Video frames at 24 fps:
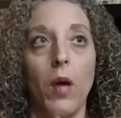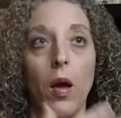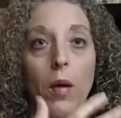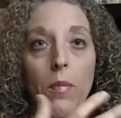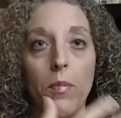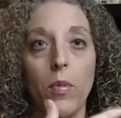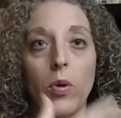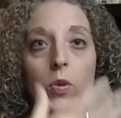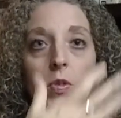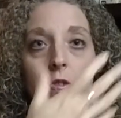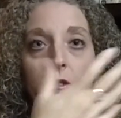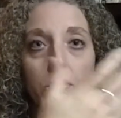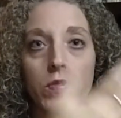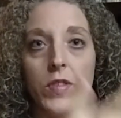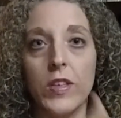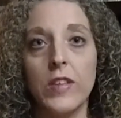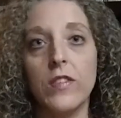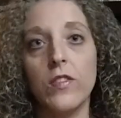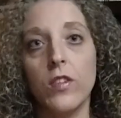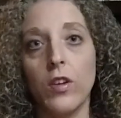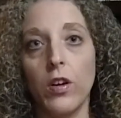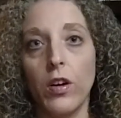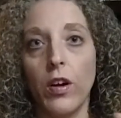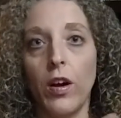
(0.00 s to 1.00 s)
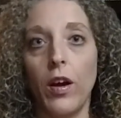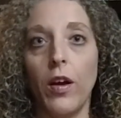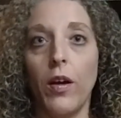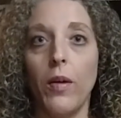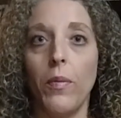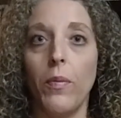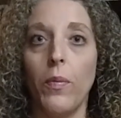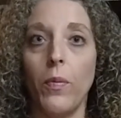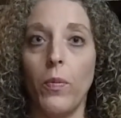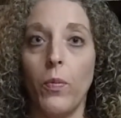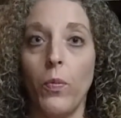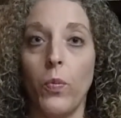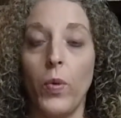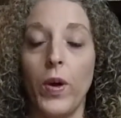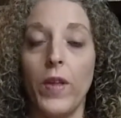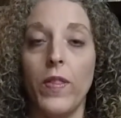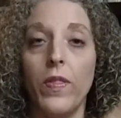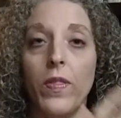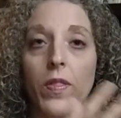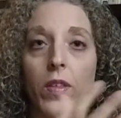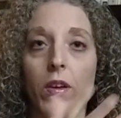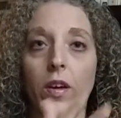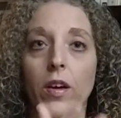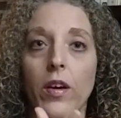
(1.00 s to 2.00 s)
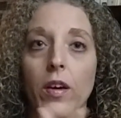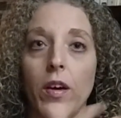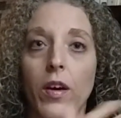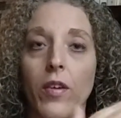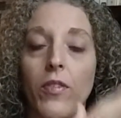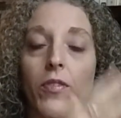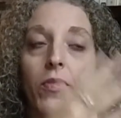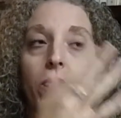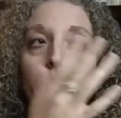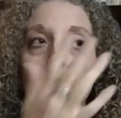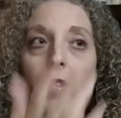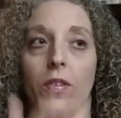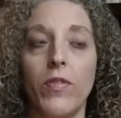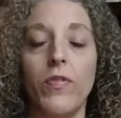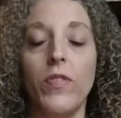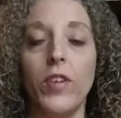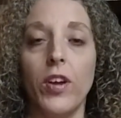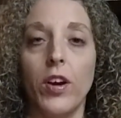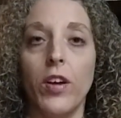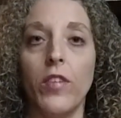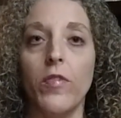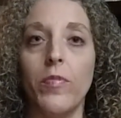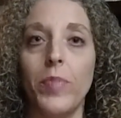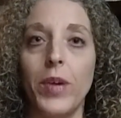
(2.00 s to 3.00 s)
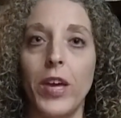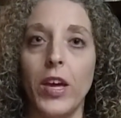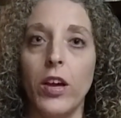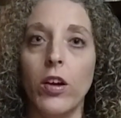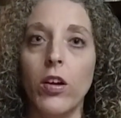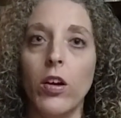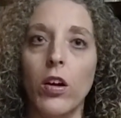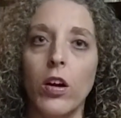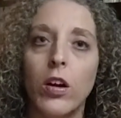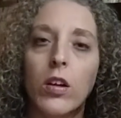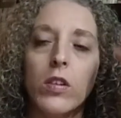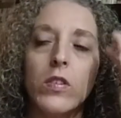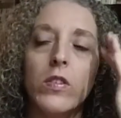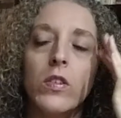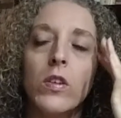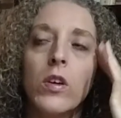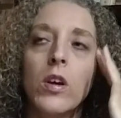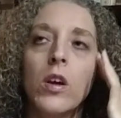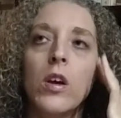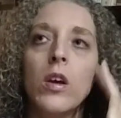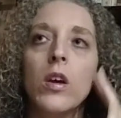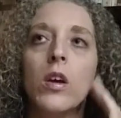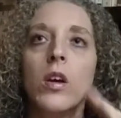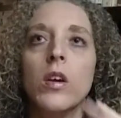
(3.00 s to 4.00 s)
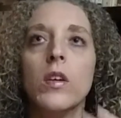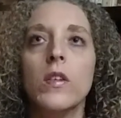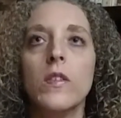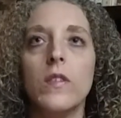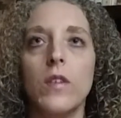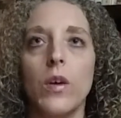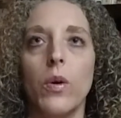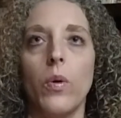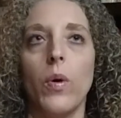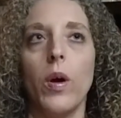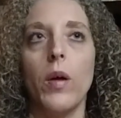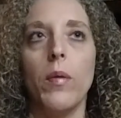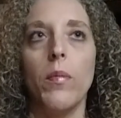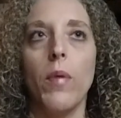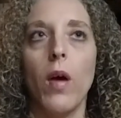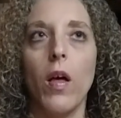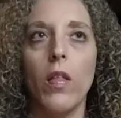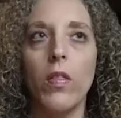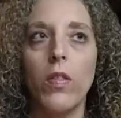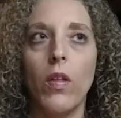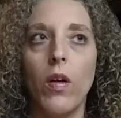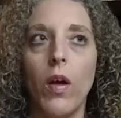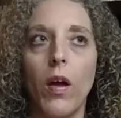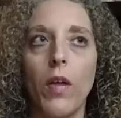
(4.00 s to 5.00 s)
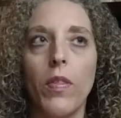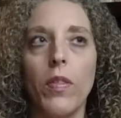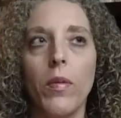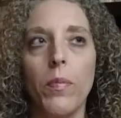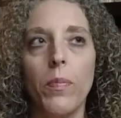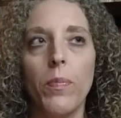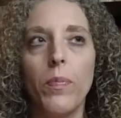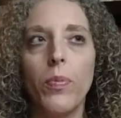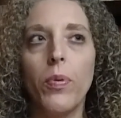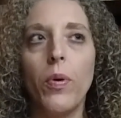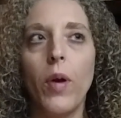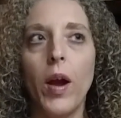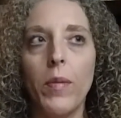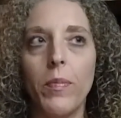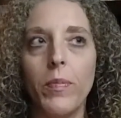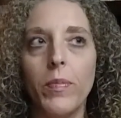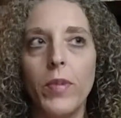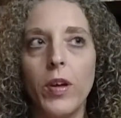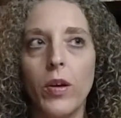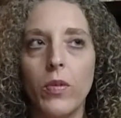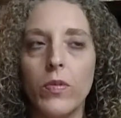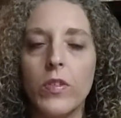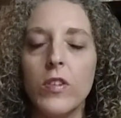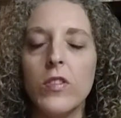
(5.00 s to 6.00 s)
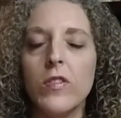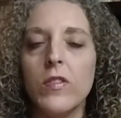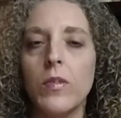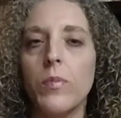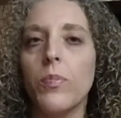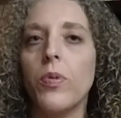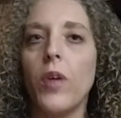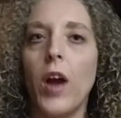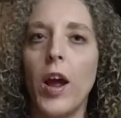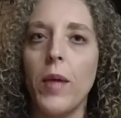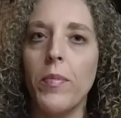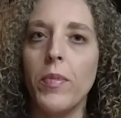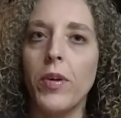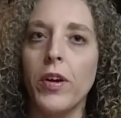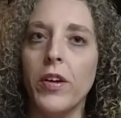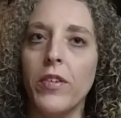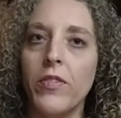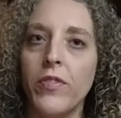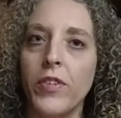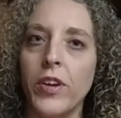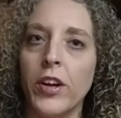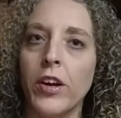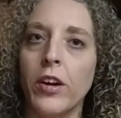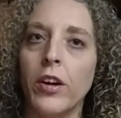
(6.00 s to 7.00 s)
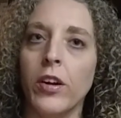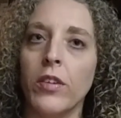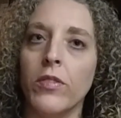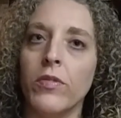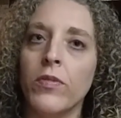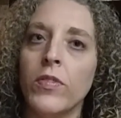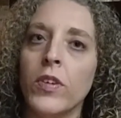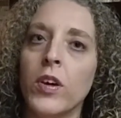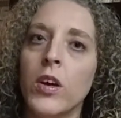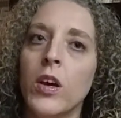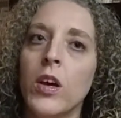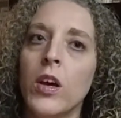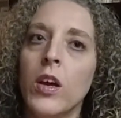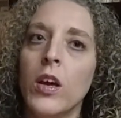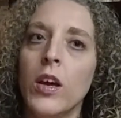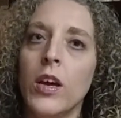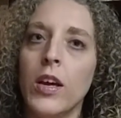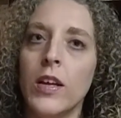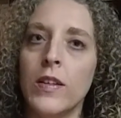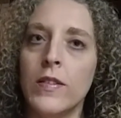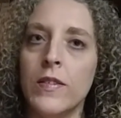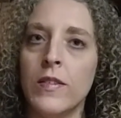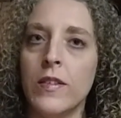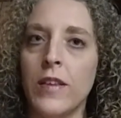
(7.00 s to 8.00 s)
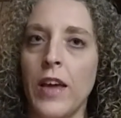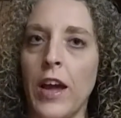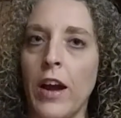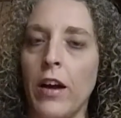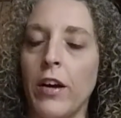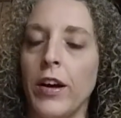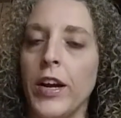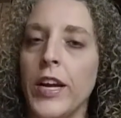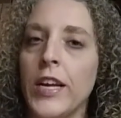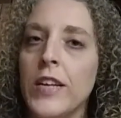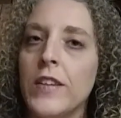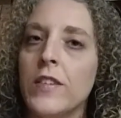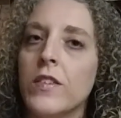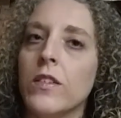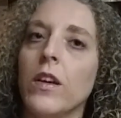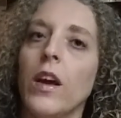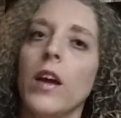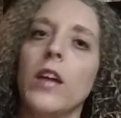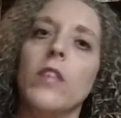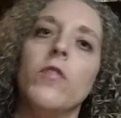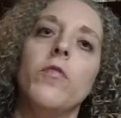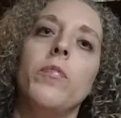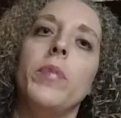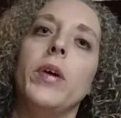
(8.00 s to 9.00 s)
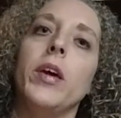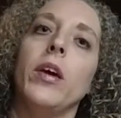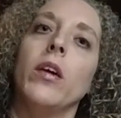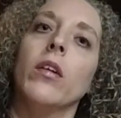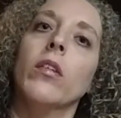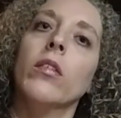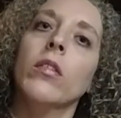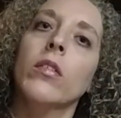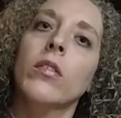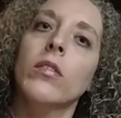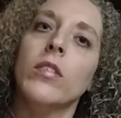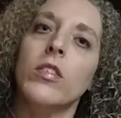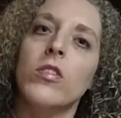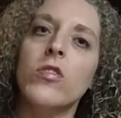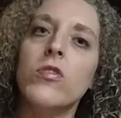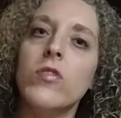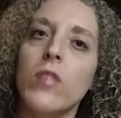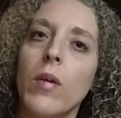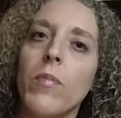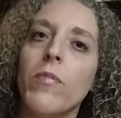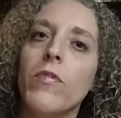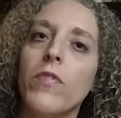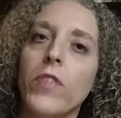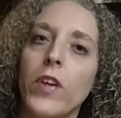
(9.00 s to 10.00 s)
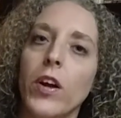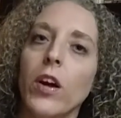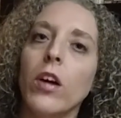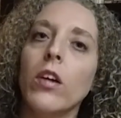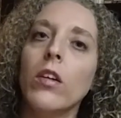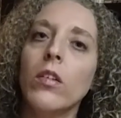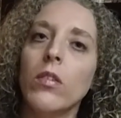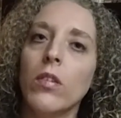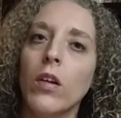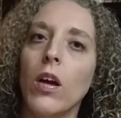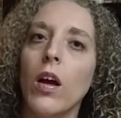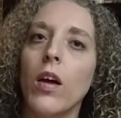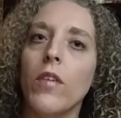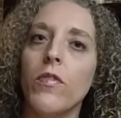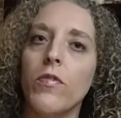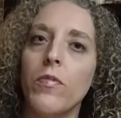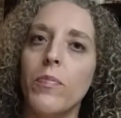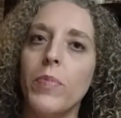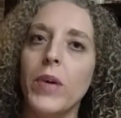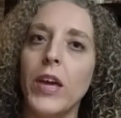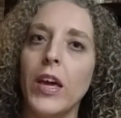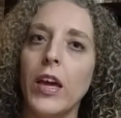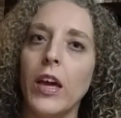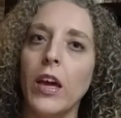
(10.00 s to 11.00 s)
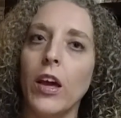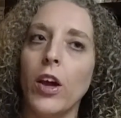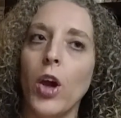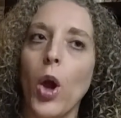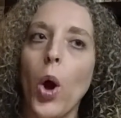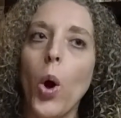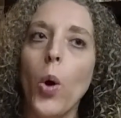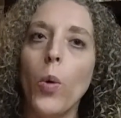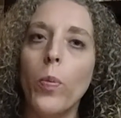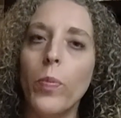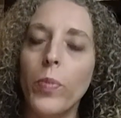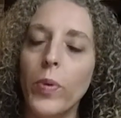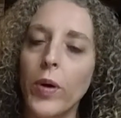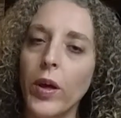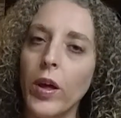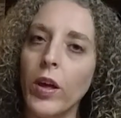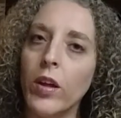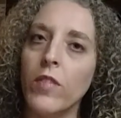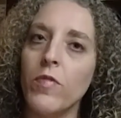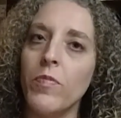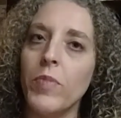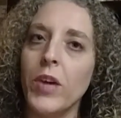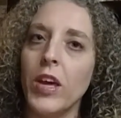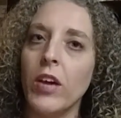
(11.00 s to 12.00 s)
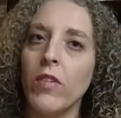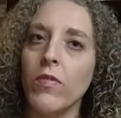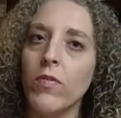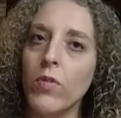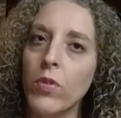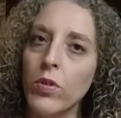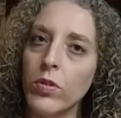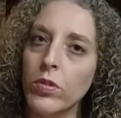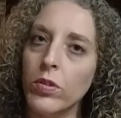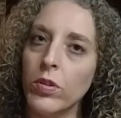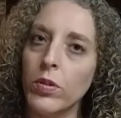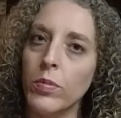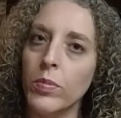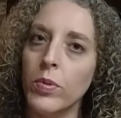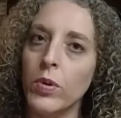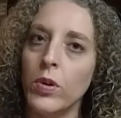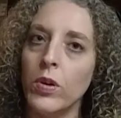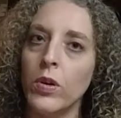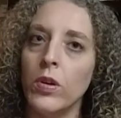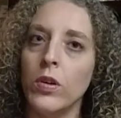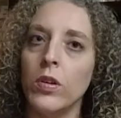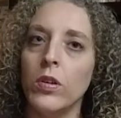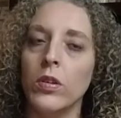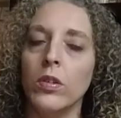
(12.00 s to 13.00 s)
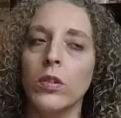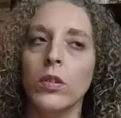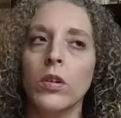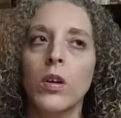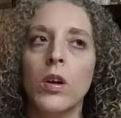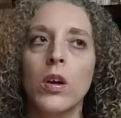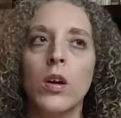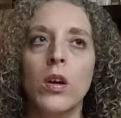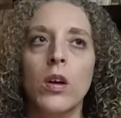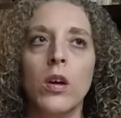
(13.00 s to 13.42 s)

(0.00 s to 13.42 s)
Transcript: And most of these are with the fear of being hurt. So, and you know, there's some primary fear of, it's scary to kind of be, there's some fear of being open, of being vulnerable,